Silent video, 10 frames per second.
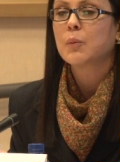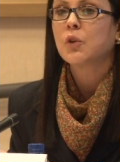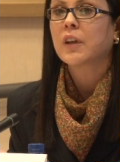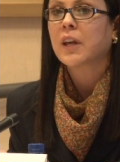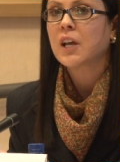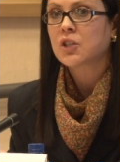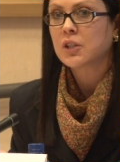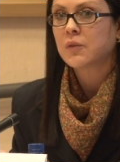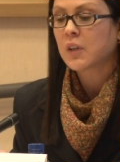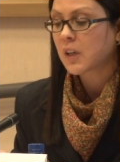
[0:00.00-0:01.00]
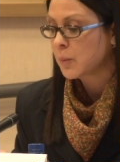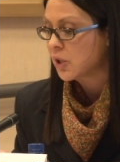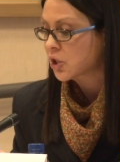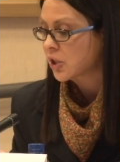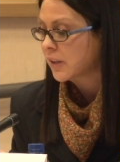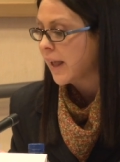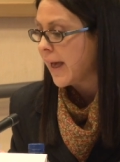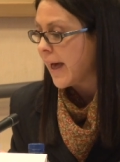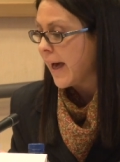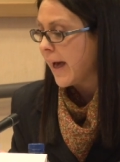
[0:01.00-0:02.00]
communication of the Commission
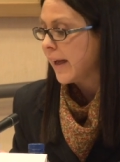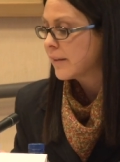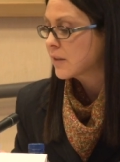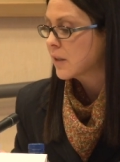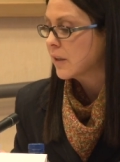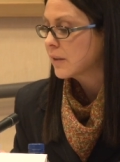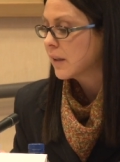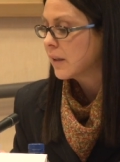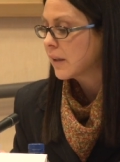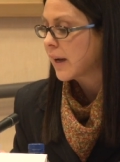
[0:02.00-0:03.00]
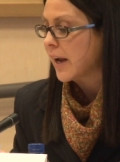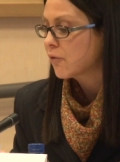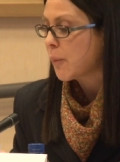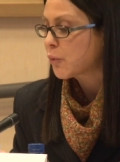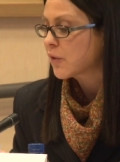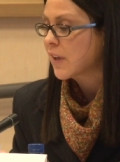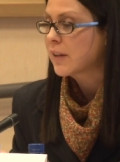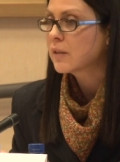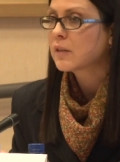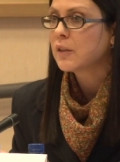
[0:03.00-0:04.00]
and the High
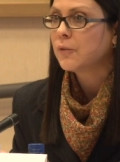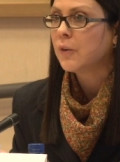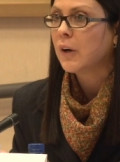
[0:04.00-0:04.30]
Representative